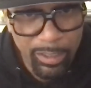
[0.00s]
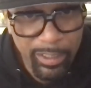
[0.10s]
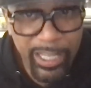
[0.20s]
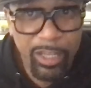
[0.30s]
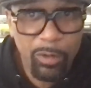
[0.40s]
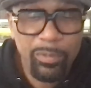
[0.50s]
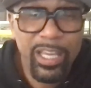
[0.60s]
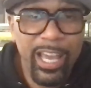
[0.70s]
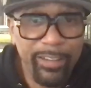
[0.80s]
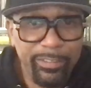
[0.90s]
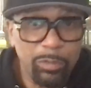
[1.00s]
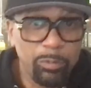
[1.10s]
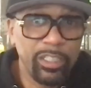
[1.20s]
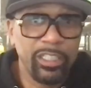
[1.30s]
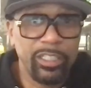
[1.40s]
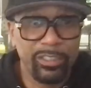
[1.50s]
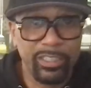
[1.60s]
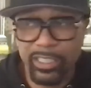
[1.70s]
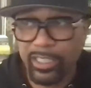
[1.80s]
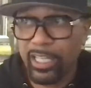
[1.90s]
that help me have 20 years
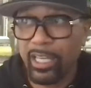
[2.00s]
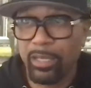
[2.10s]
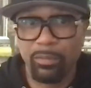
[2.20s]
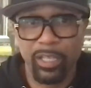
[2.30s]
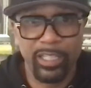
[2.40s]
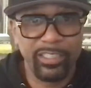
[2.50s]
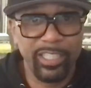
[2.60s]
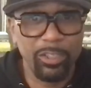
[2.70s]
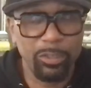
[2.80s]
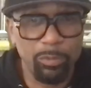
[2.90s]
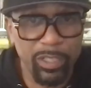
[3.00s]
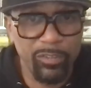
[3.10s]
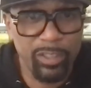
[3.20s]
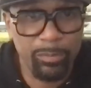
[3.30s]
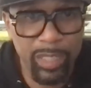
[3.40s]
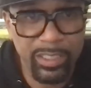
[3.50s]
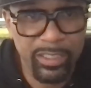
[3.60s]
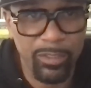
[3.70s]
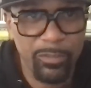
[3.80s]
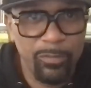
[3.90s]
in the game and continue to reinvent
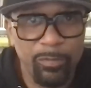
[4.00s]
myself.